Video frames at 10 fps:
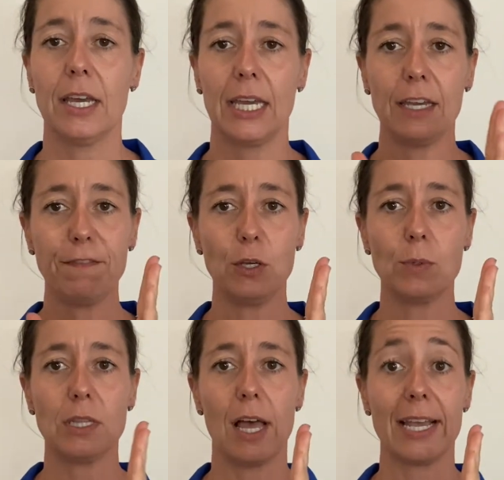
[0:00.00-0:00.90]
If you
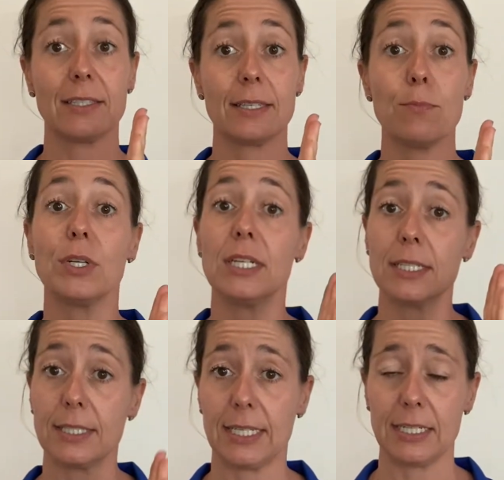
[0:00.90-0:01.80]
would like somebody to
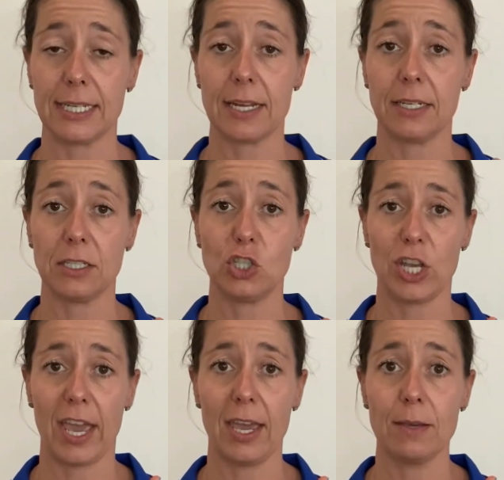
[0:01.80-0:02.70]
sit down in a
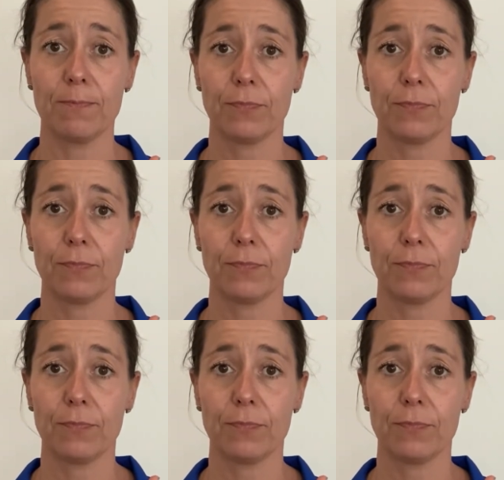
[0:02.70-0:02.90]
chair,